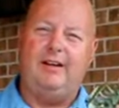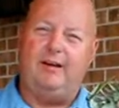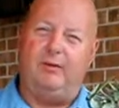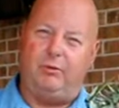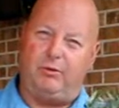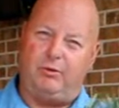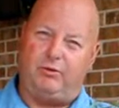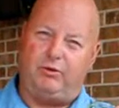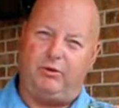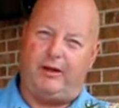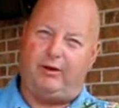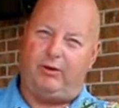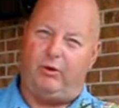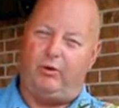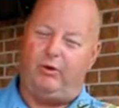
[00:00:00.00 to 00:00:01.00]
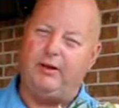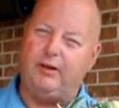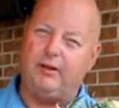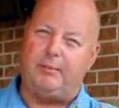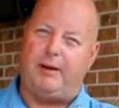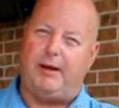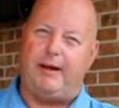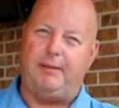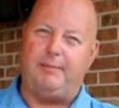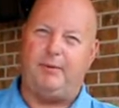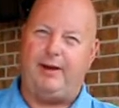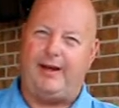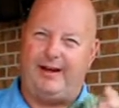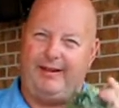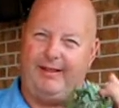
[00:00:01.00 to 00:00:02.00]
We're going to try to grow another pineapple
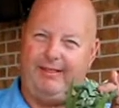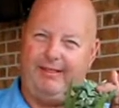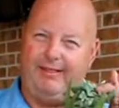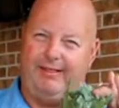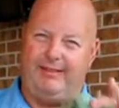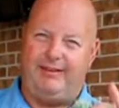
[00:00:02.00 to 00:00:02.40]
out of